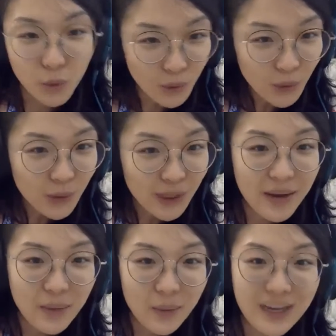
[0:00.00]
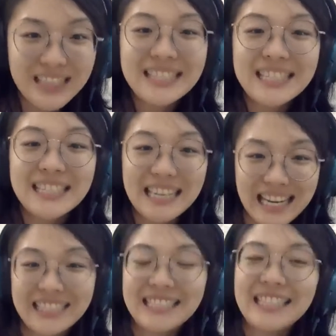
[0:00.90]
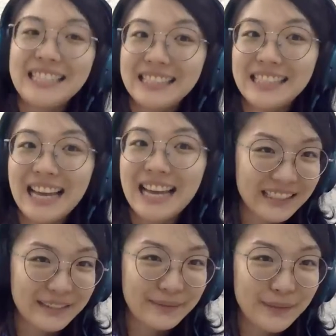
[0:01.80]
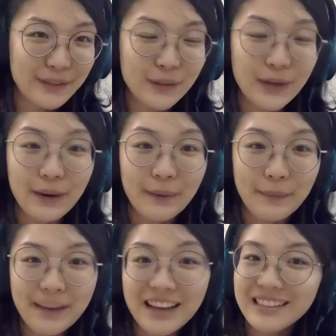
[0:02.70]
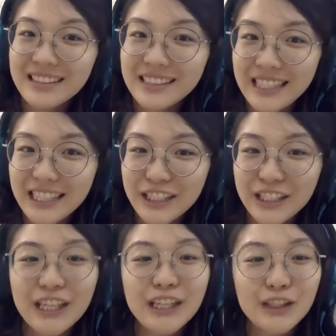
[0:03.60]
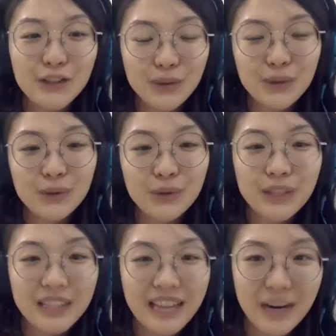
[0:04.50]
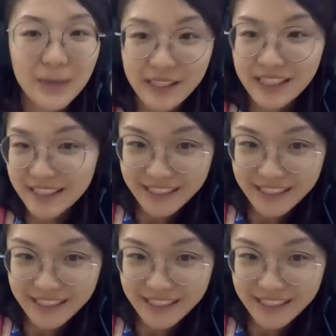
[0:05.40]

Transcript: who and what's next in EdTech. So I'll pass the stage to Howie.